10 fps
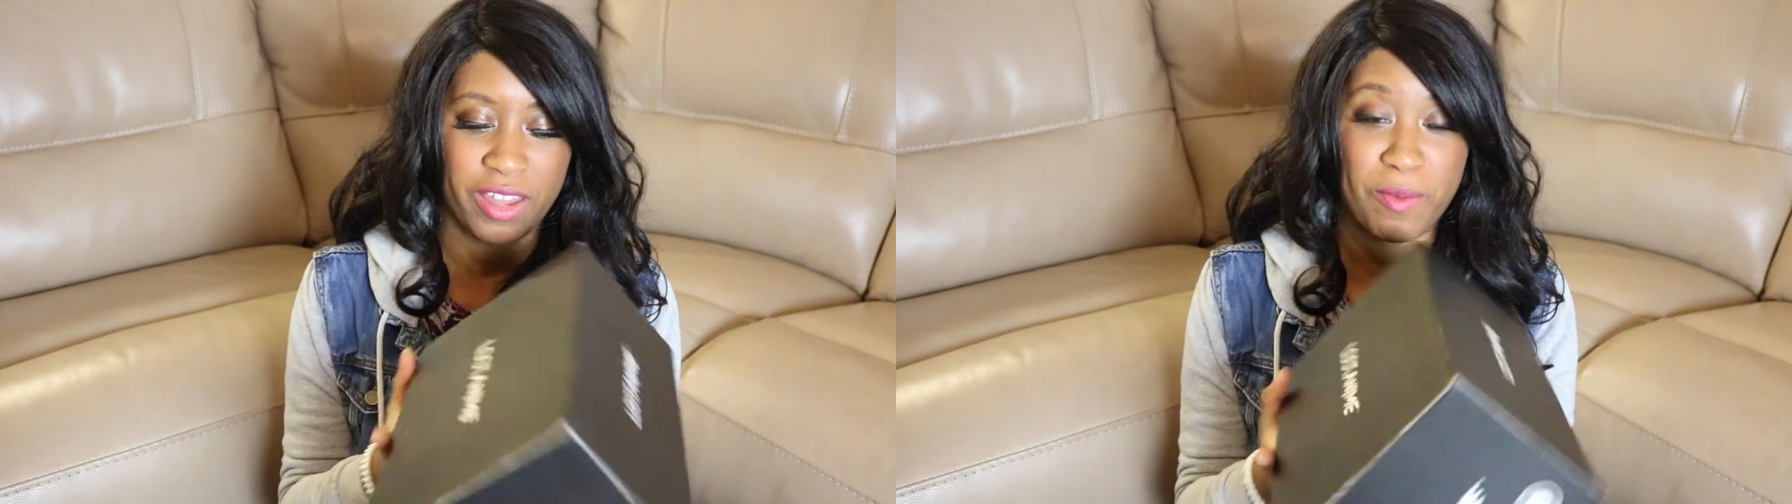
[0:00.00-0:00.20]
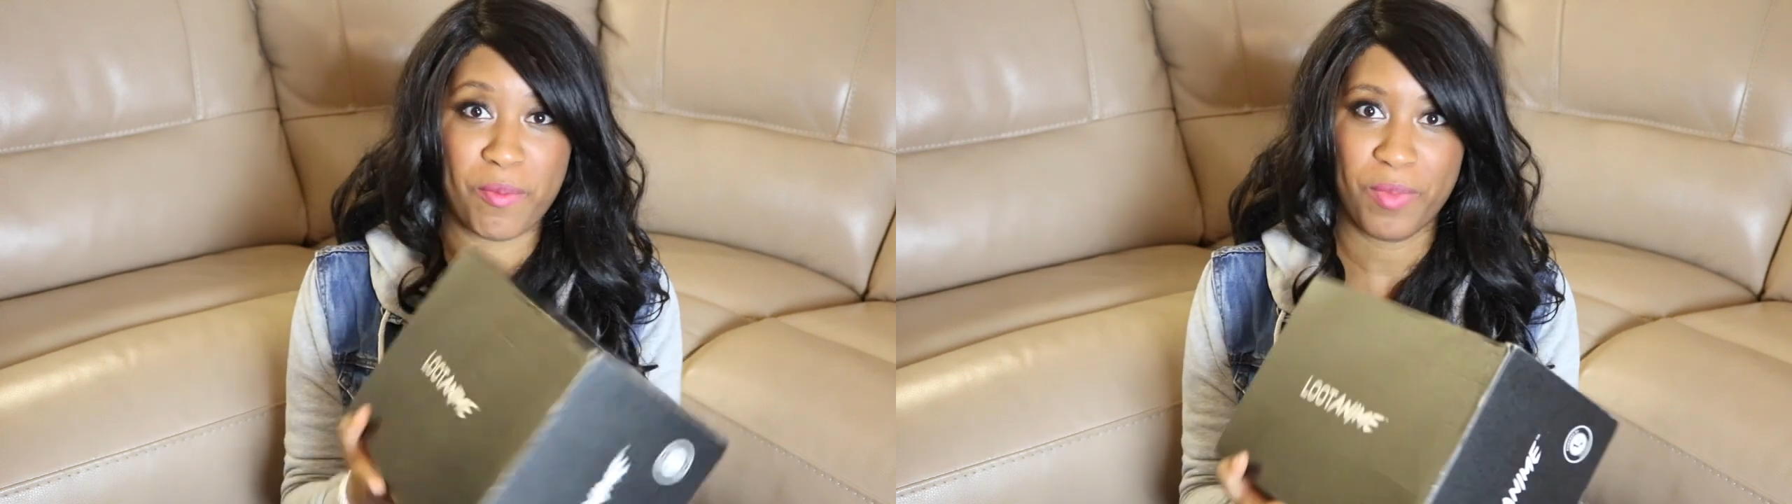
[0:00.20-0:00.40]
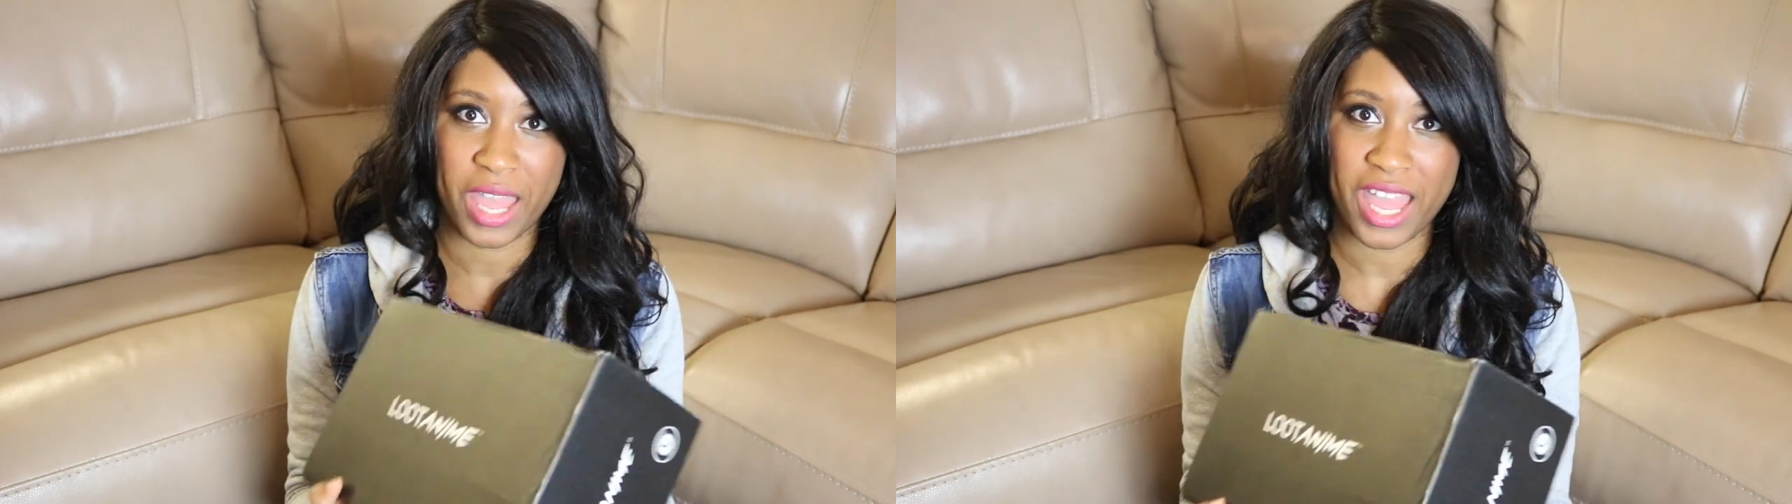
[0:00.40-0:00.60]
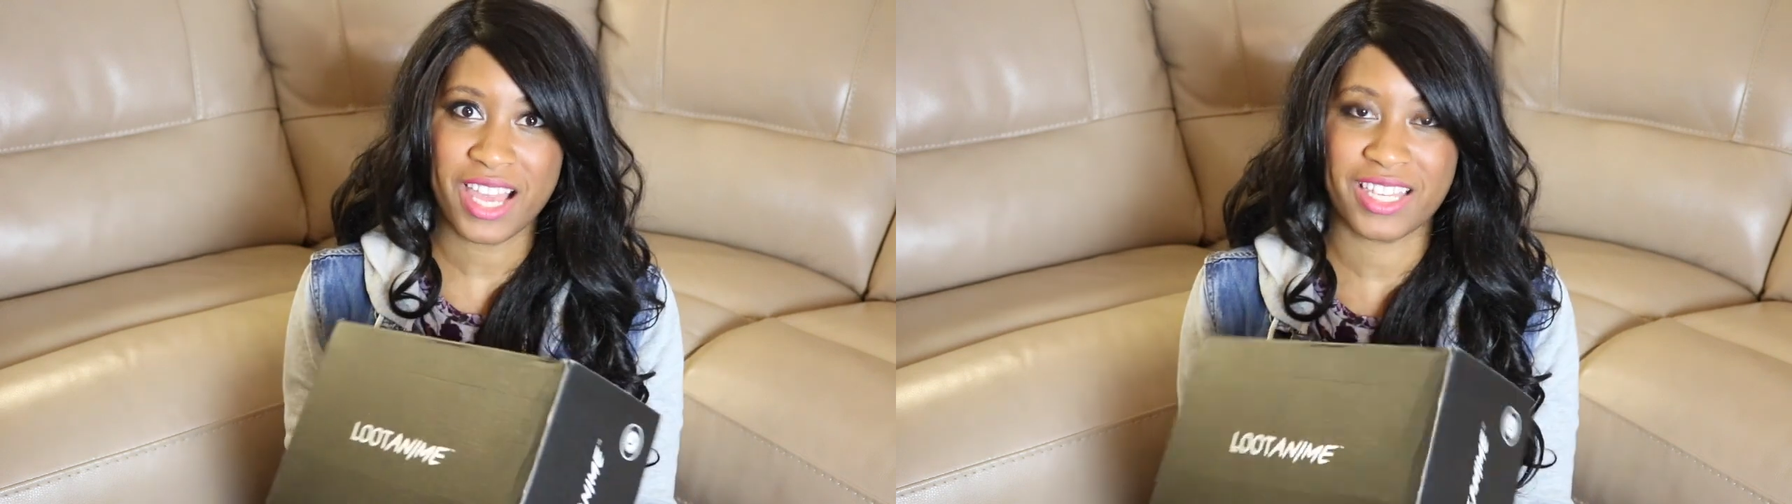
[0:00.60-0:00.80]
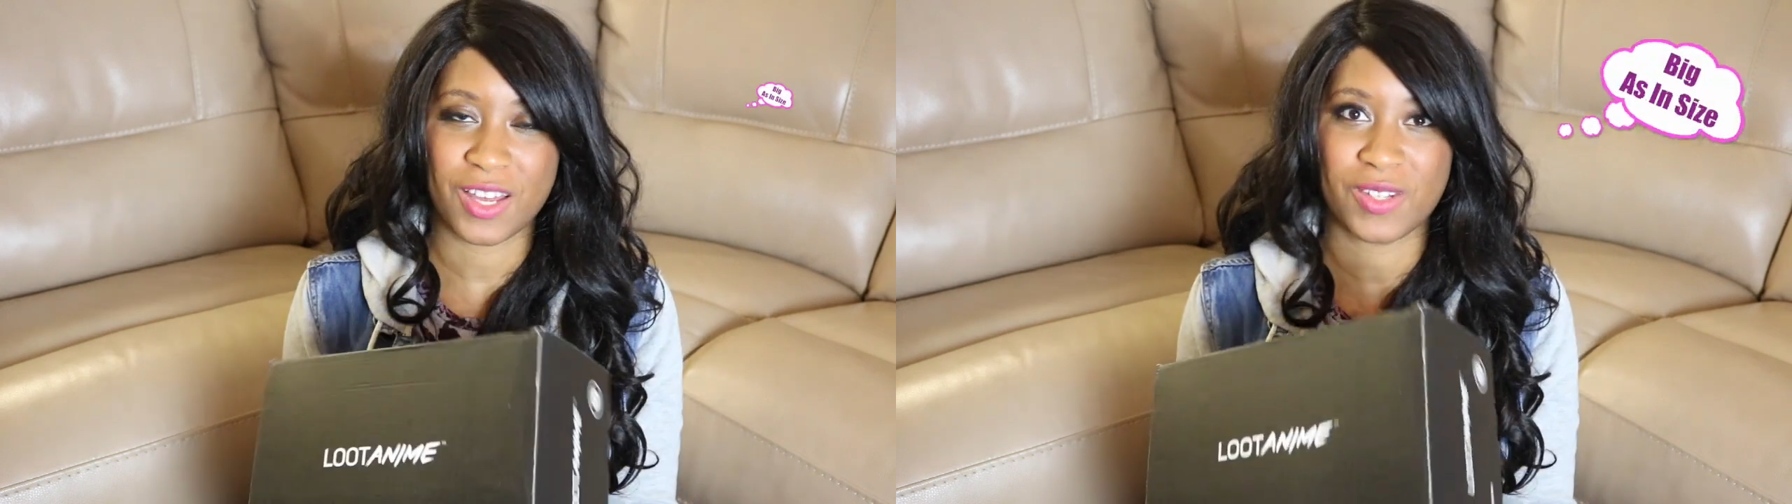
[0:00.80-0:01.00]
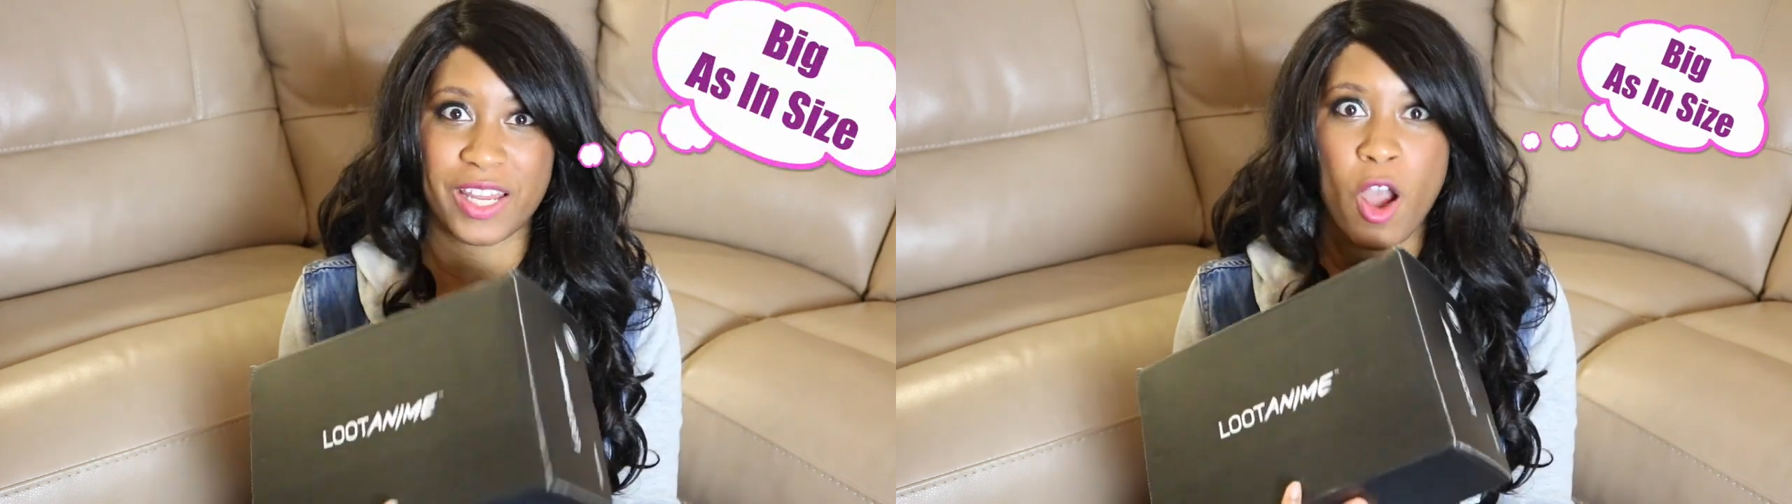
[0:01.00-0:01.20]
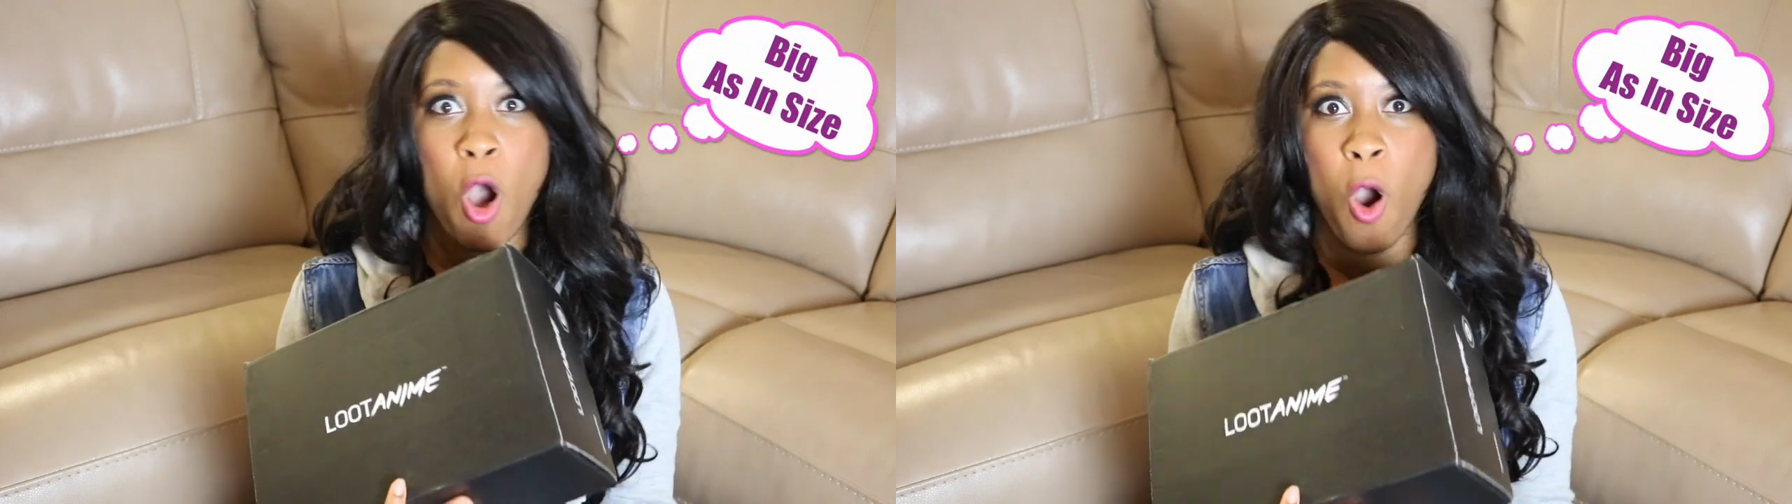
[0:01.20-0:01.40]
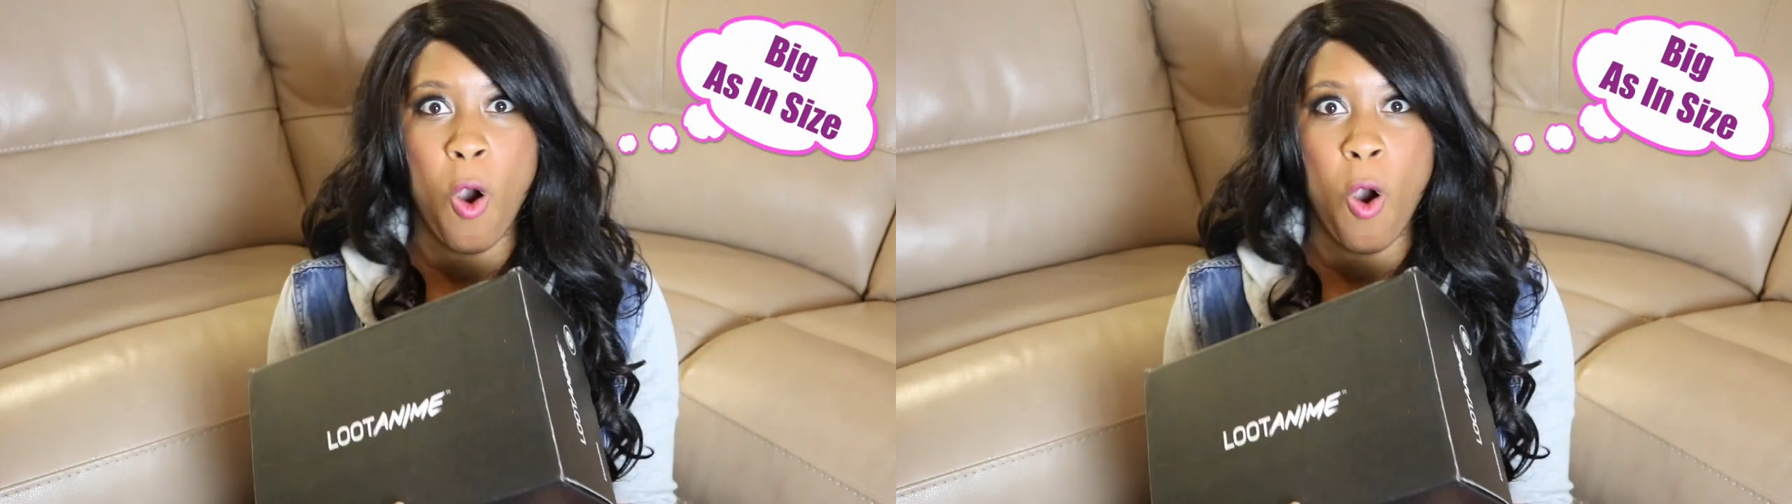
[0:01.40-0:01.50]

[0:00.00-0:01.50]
like big, because I was like,